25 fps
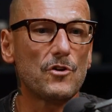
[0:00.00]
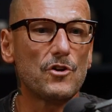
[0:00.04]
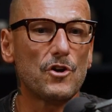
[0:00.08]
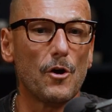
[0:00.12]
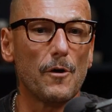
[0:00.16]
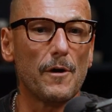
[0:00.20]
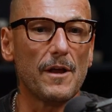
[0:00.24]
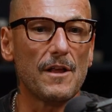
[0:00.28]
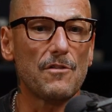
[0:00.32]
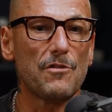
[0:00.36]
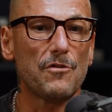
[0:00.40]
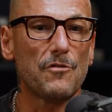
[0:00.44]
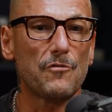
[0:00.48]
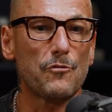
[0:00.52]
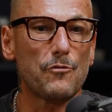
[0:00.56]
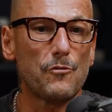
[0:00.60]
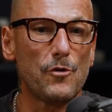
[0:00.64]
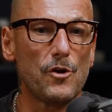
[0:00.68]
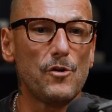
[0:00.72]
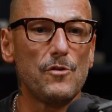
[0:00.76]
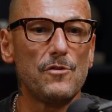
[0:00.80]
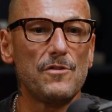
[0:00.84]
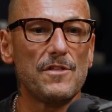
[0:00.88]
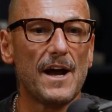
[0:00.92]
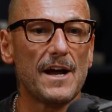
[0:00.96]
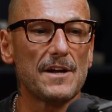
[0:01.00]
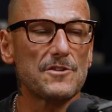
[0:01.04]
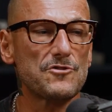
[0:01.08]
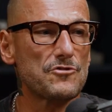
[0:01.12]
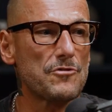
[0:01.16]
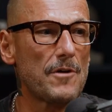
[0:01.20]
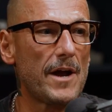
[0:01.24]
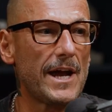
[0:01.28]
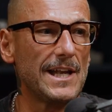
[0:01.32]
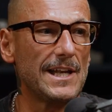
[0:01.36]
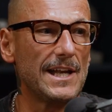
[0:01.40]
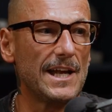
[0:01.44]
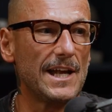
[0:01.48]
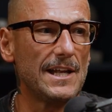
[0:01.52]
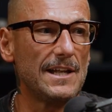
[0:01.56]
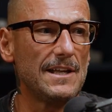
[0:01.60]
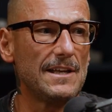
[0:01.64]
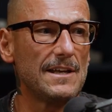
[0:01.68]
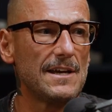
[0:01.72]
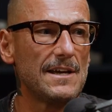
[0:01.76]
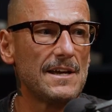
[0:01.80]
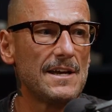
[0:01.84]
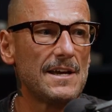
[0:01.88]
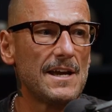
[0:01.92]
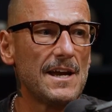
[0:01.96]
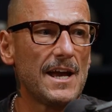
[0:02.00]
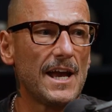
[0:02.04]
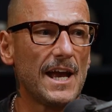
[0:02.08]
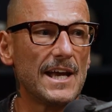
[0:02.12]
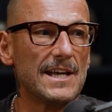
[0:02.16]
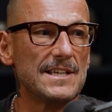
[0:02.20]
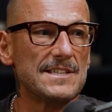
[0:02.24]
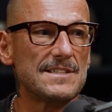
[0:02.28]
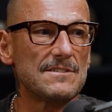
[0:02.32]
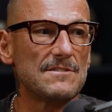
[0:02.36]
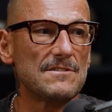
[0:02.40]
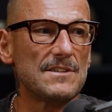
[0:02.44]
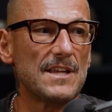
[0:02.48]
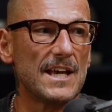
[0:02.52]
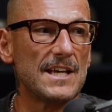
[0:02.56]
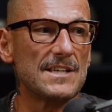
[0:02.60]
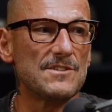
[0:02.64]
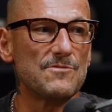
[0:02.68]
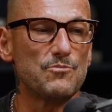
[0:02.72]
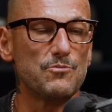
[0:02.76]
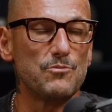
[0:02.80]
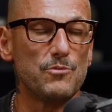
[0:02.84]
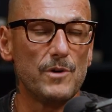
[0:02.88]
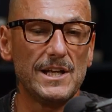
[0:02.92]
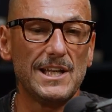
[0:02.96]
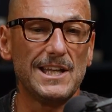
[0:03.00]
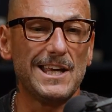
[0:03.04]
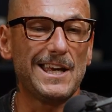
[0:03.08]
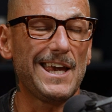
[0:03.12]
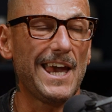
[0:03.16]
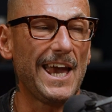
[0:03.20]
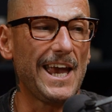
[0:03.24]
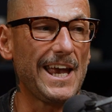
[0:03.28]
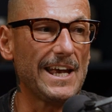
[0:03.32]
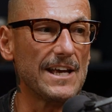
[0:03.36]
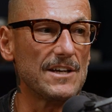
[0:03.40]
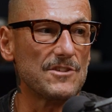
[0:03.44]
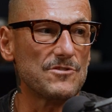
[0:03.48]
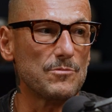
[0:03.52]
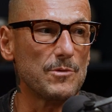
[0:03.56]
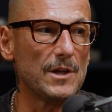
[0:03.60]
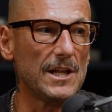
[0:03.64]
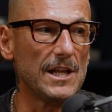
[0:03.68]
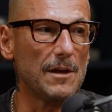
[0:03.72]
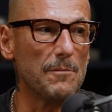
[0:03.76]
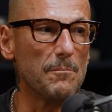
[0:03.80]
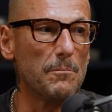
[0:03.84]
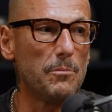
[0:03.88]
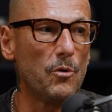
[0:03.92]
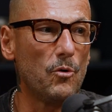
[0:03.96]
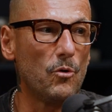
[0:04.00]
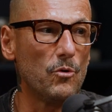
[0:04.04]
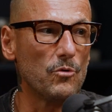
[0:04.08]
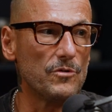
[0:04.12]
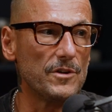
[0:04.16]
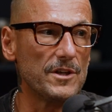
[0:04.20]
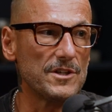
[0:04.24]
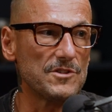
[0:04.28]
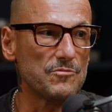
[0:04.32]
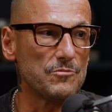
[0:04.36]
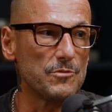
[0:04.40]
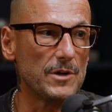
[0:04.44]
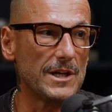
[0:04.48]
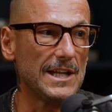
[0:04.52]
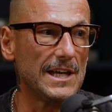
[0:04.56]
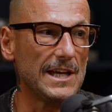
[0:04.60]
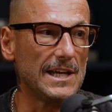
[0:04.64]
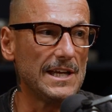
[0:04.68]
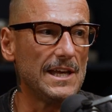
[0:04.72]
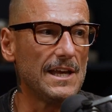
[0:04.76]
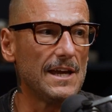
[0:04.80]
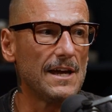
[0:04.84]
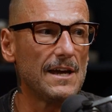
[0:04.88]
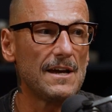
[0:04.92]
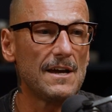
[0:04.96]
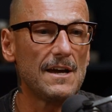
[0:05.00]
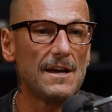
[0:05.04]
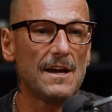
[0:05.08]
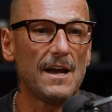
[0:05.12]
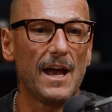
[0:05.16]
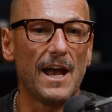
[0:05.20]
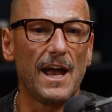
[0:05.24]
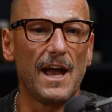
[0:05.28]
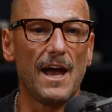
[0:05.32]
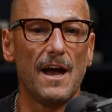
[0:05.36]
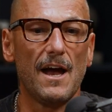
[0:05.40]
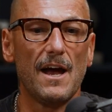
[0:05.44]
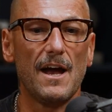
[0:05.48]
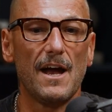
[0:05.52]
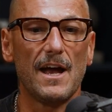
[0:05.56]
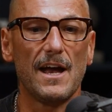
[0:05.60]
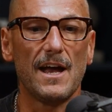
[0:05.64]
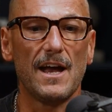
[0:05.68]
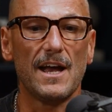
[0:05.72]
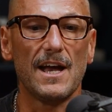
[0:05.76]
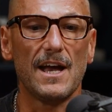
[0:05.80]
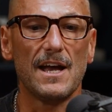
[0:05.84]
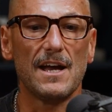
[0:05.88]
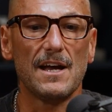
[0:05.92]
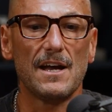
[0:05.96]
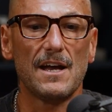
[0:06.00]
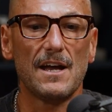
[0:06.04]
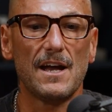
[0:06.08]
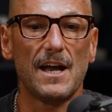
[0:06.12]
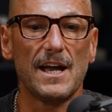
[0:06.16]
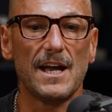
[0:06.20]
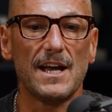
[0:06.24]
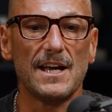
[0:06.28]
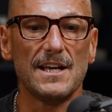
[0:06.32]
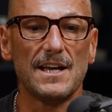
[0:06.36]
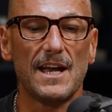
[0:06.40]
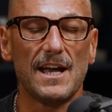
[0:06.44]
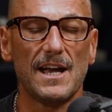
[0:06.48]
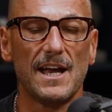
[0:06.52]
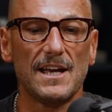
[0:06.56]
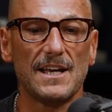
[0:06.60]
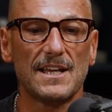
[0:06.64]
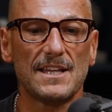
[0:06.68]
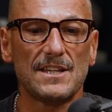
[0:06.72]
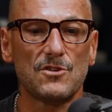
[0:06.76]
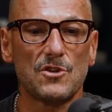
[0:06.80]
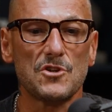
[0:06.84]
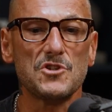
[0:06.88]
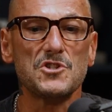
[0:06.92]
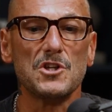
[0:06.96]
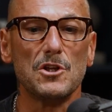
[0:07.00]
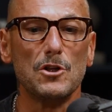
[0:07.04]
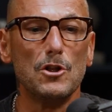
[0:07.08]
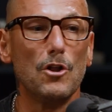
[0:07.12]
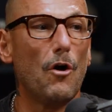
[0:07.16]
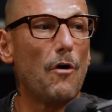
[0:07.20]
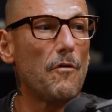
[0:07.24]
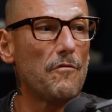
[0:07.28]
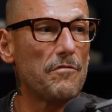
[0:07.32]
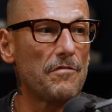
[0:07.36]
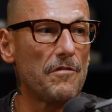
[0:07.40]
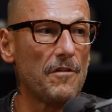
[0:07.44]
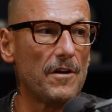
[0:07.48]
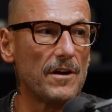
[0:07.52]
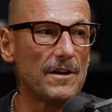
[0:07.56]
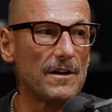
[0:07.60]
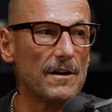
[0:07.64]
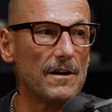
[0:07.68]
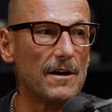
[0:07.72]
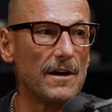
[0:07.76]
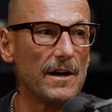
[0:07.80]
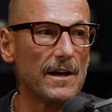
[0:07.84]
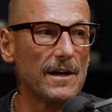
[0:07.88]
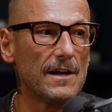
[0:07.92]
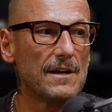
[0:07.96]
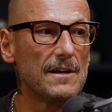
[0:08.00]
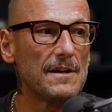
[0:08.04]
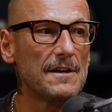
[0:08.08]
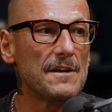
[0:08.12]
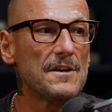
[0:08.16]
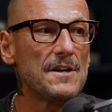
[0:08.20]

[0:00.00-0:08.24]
going through that training is really key. It's really important. It's really, it does a lot for a guy.